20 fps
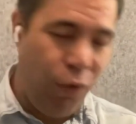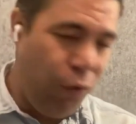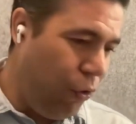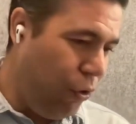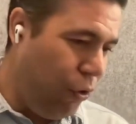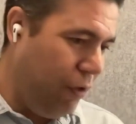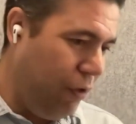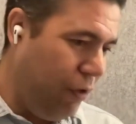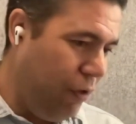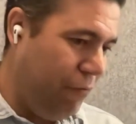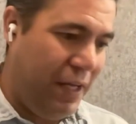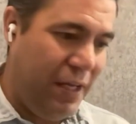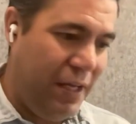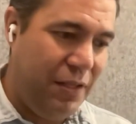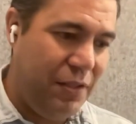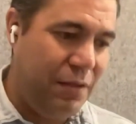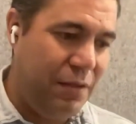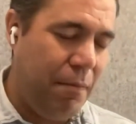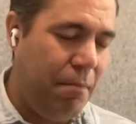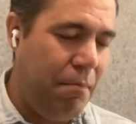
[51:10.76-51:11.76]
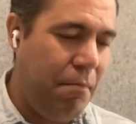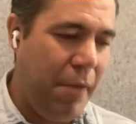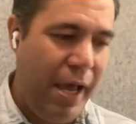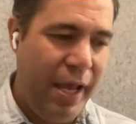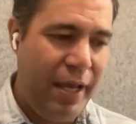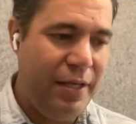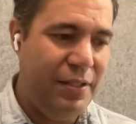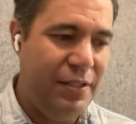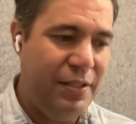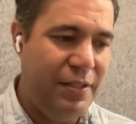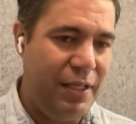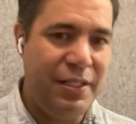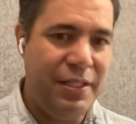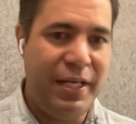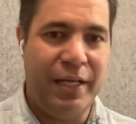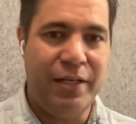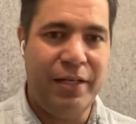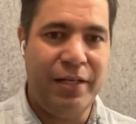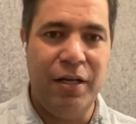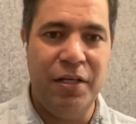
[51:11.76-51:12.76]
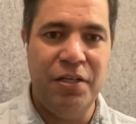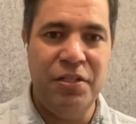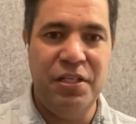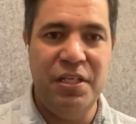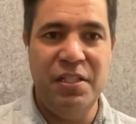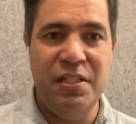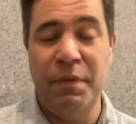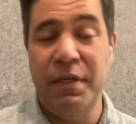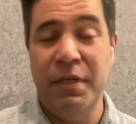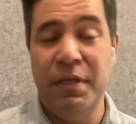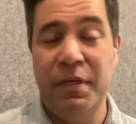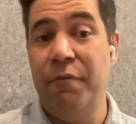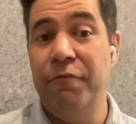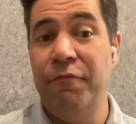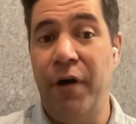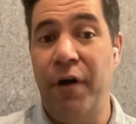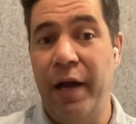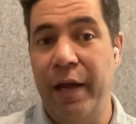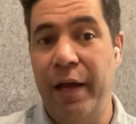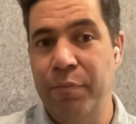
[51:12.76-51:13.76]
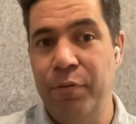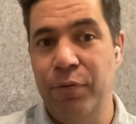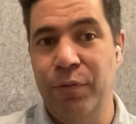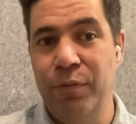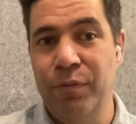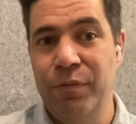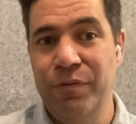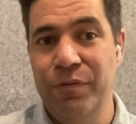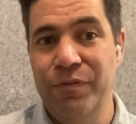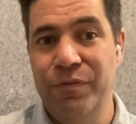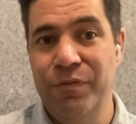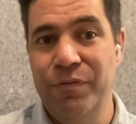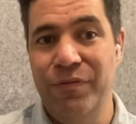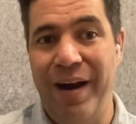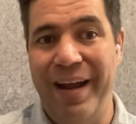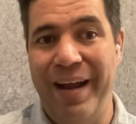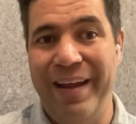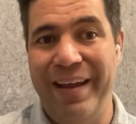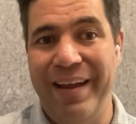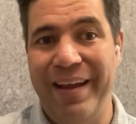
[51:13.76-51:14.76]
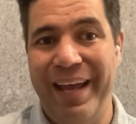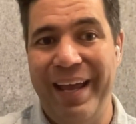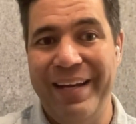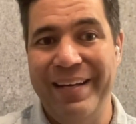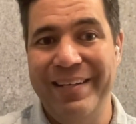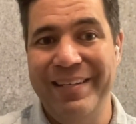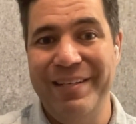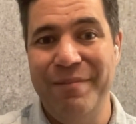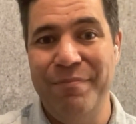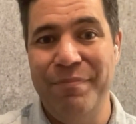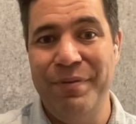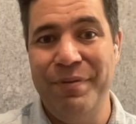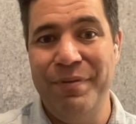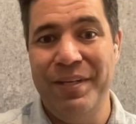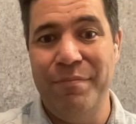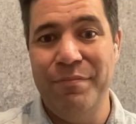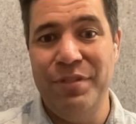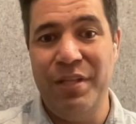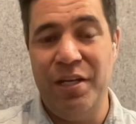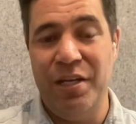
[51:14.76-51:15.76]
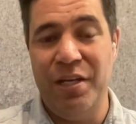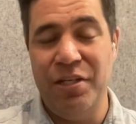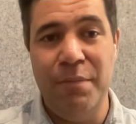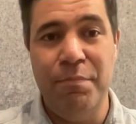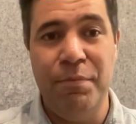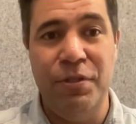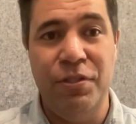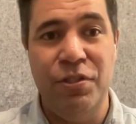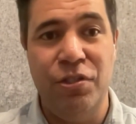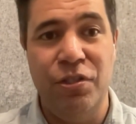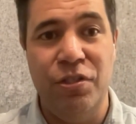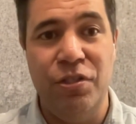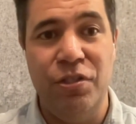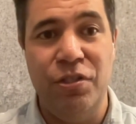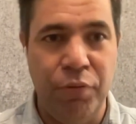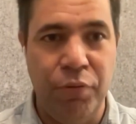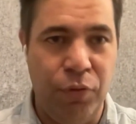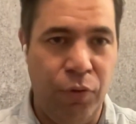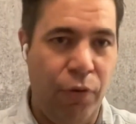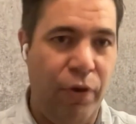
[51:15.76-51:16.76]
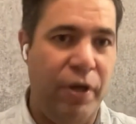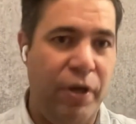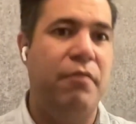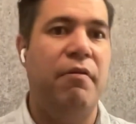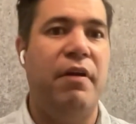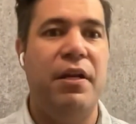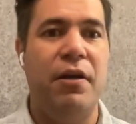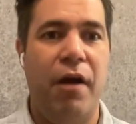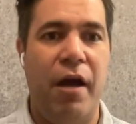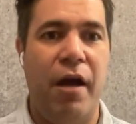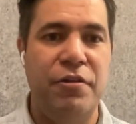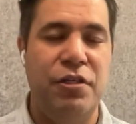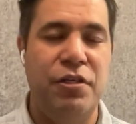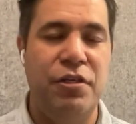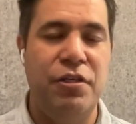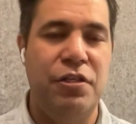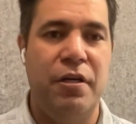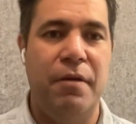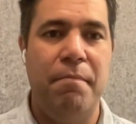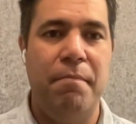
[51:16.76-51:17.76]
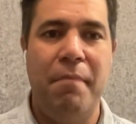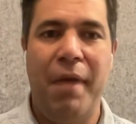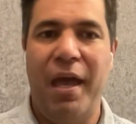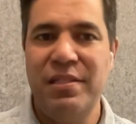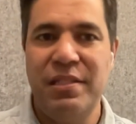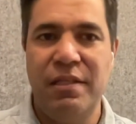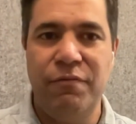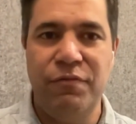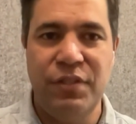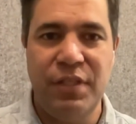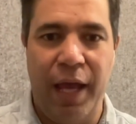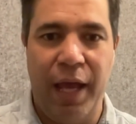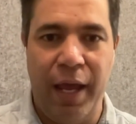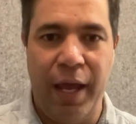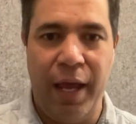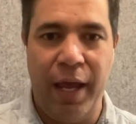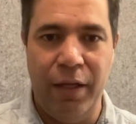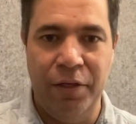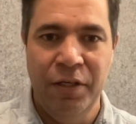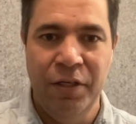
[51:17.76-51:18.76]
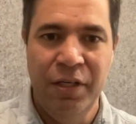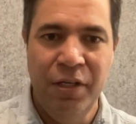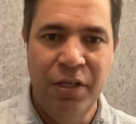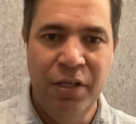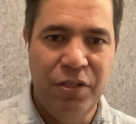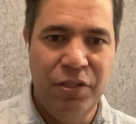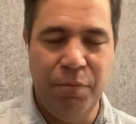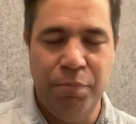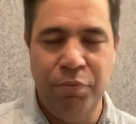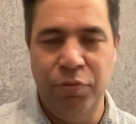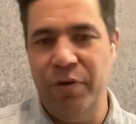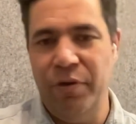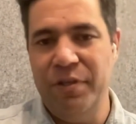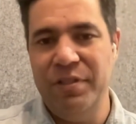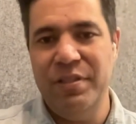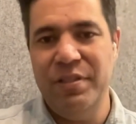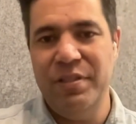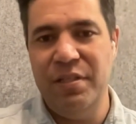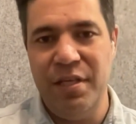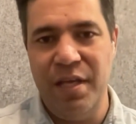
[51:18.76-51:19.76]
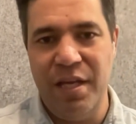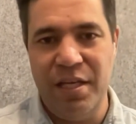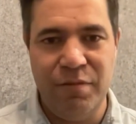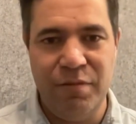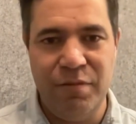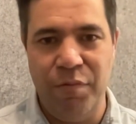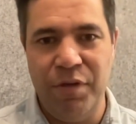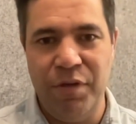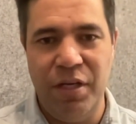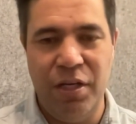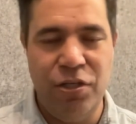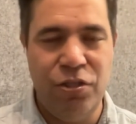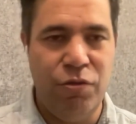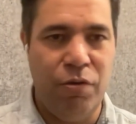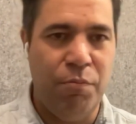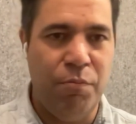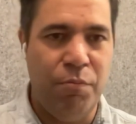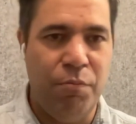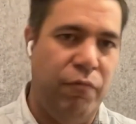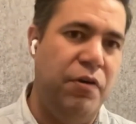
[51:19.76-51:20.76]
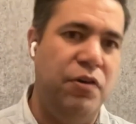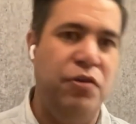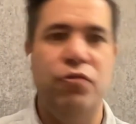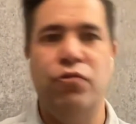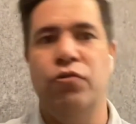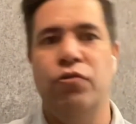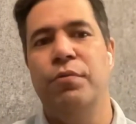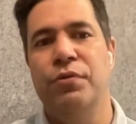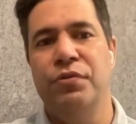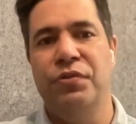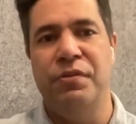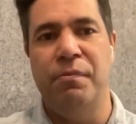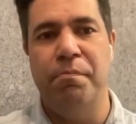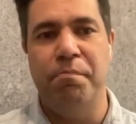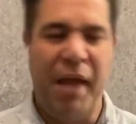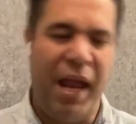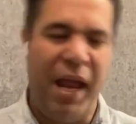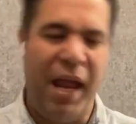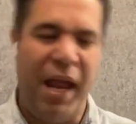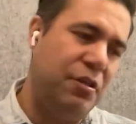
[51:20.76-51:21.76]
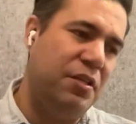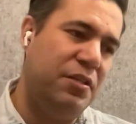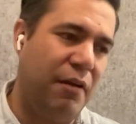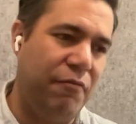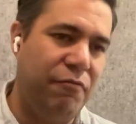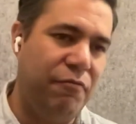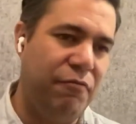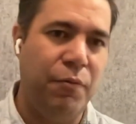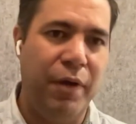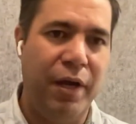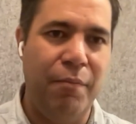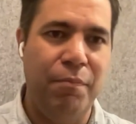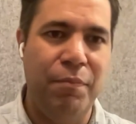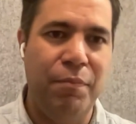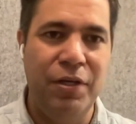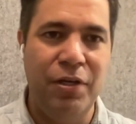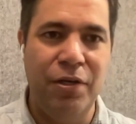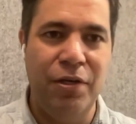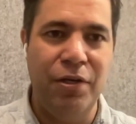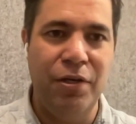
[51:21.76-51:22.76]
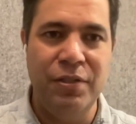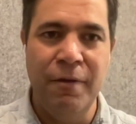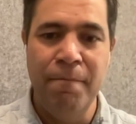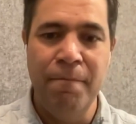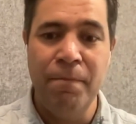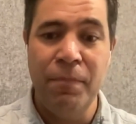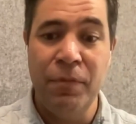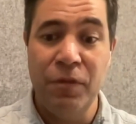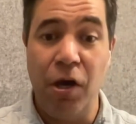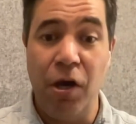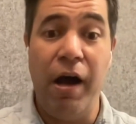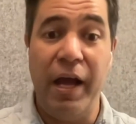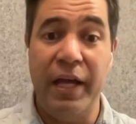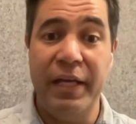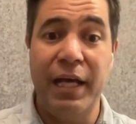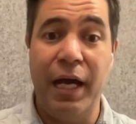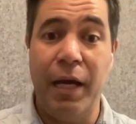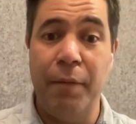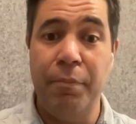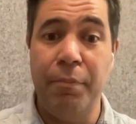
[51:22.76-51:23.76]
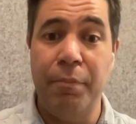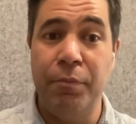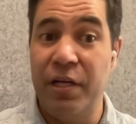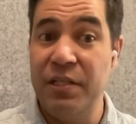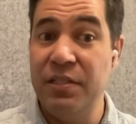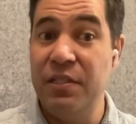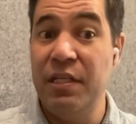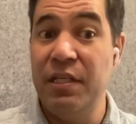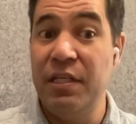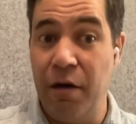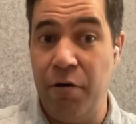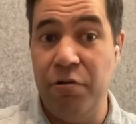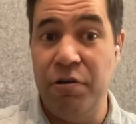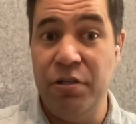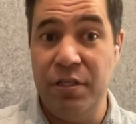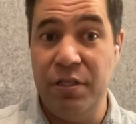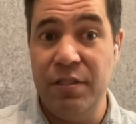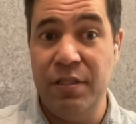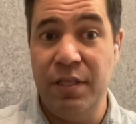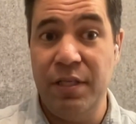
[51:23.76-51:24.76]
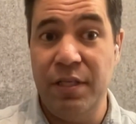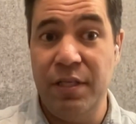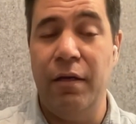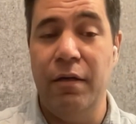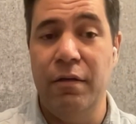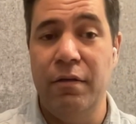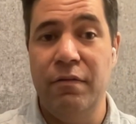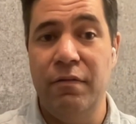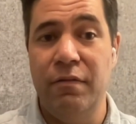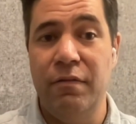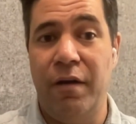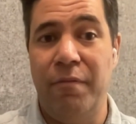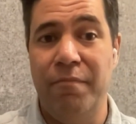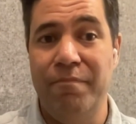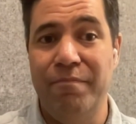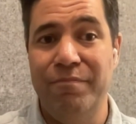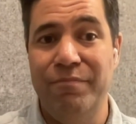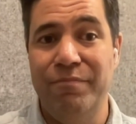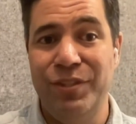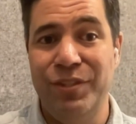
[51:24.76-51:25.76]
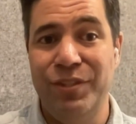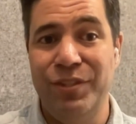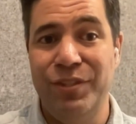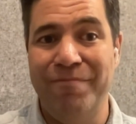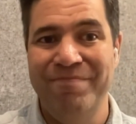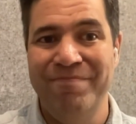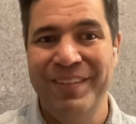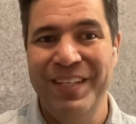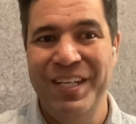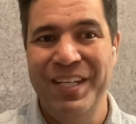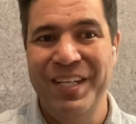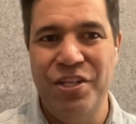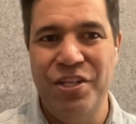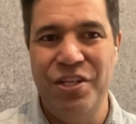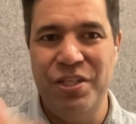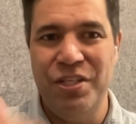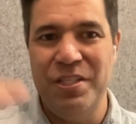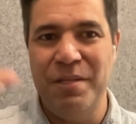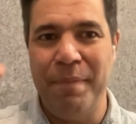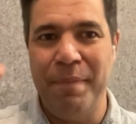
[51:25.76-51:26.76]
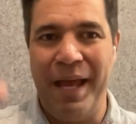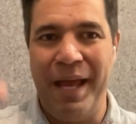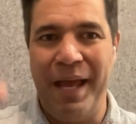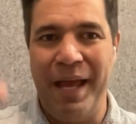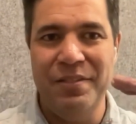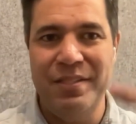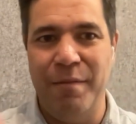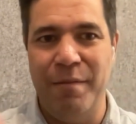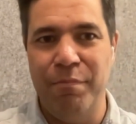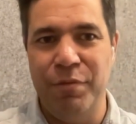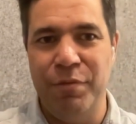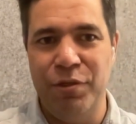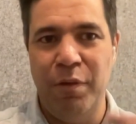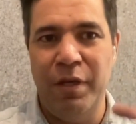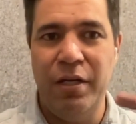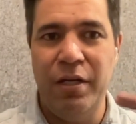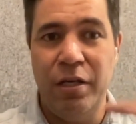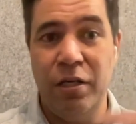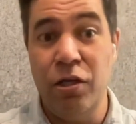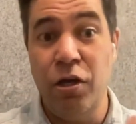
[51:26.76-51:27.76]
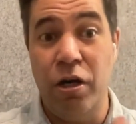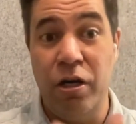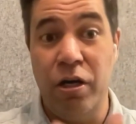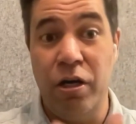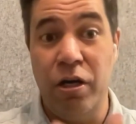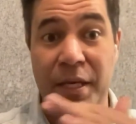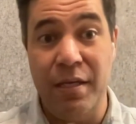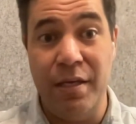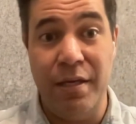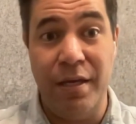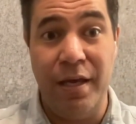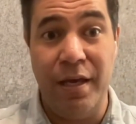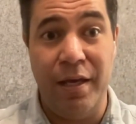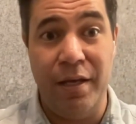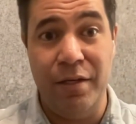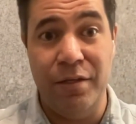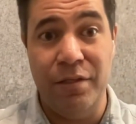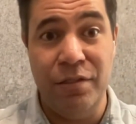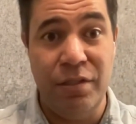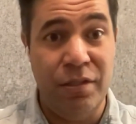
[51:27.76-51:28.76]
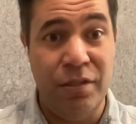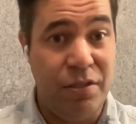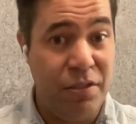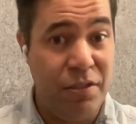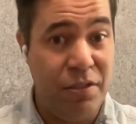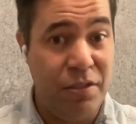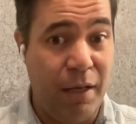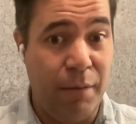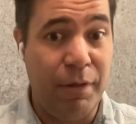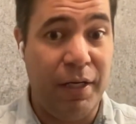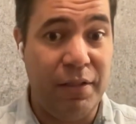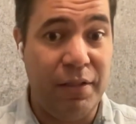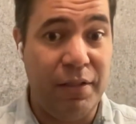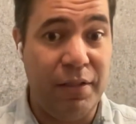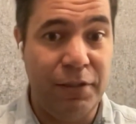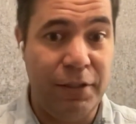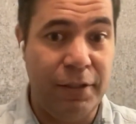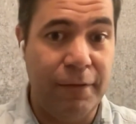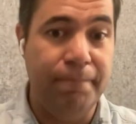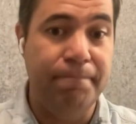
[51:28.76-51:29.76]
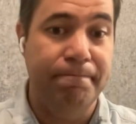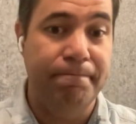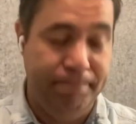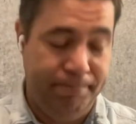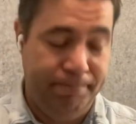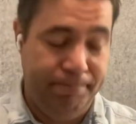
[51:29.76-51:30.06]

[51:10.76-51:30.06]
all of these amazing technologies become viable, right? And it becomes then cheaper to deploy green hydrogen at massive scale and deploy CCS where we need to put renewables and batteries everywhere because the high carbon price encourages that, right? So there's just a balance then between economy and decarbonisation.